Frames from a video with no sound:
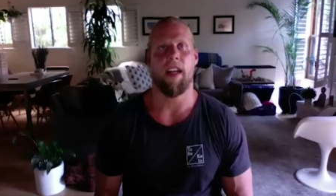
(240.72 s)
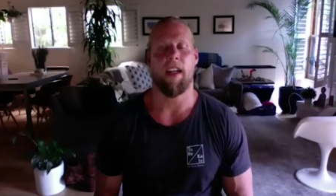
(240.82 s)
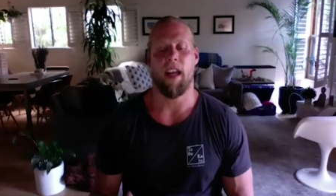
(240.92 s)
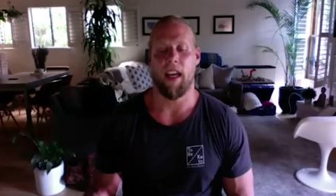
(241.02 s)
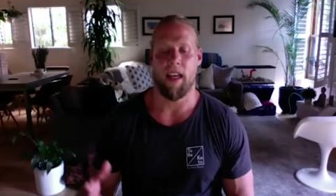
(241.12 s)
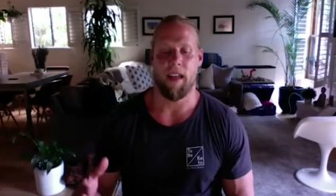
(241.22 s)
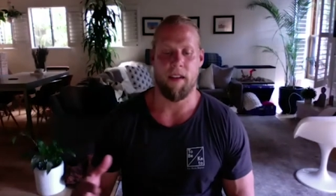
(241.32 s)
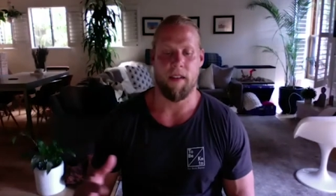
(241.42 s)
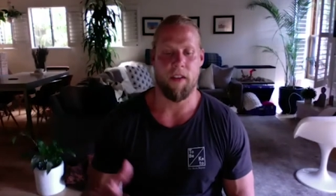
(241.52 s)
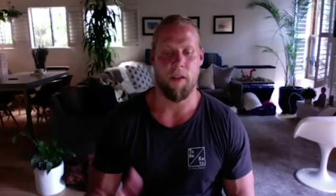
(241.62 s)
like
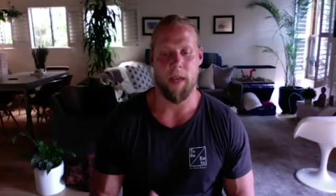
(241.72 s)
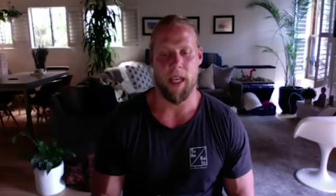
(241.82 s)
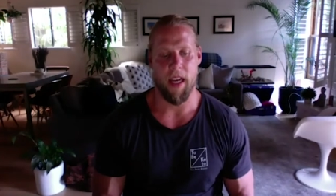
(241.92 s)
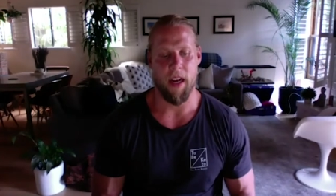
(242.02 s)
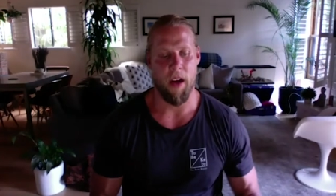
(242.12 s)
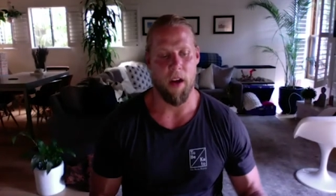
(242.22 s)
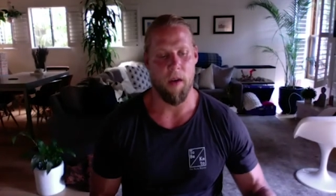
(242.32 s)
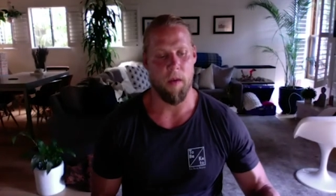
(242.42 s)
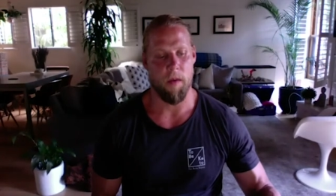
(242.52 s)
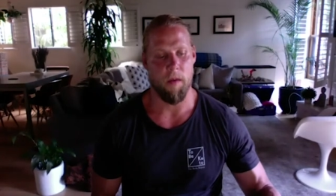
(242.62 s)

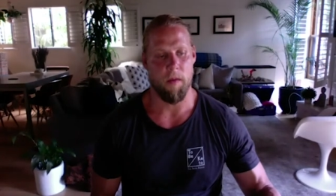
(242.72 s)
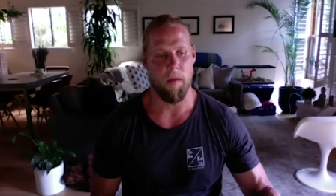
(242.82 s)
Tobeketo